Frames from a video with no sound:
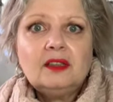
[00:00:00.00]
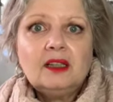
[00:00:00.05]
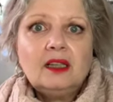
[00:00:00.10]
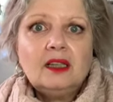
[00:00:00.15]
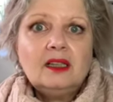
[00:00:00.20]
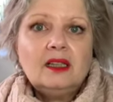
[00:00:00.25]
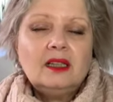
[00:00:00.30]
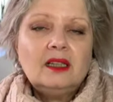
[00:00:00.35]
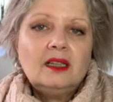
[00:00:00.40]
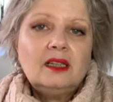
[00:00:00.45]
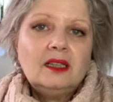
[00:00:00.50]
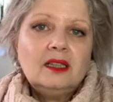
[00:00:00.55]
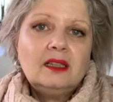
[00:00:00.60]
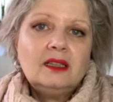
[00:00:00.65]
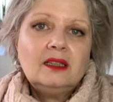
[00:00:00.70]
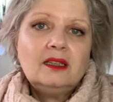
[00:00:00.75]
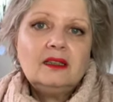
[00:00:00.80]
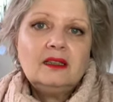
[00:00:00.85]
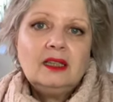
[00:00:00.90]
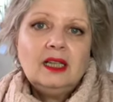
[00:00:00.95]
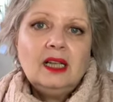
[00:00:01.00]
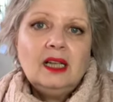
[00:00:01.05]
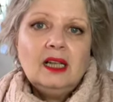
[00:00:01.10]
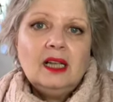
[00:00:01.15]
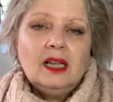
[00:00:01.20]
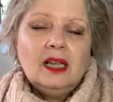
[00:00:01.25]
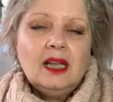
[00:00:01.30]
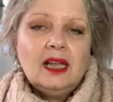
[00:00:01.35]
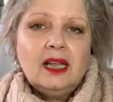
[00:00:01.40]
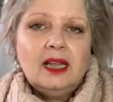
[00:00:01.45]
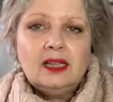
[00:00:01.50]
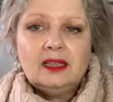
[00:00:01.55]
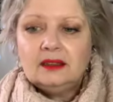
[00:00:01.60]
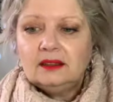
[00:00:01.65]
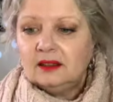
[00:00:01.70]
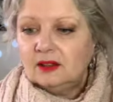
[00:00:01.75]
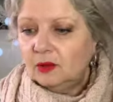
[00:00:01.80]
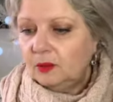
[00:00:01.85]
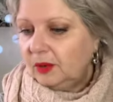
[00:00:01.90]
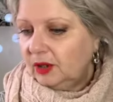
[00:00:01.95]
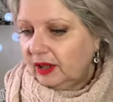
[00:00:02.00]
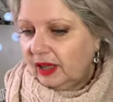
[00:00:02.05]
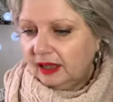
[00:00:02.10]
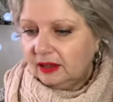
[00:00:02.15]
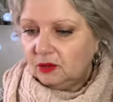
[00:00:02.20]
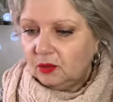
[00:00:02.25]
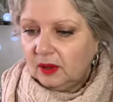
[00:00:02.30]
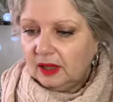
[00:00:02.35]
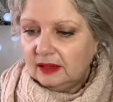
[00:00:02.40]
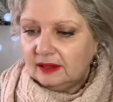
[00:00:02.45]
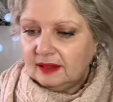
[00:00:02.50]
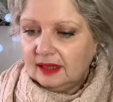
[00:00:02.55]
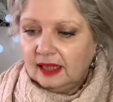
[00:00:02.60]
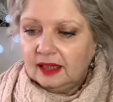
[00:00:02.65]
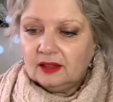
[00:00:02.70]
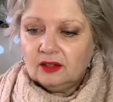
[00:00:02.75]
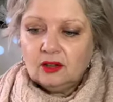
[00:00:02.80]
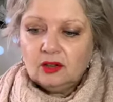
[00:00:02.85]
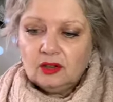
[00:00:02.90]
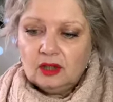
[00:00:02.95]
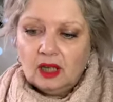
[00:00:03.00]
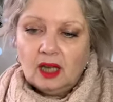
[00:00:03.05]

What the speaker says: but that was at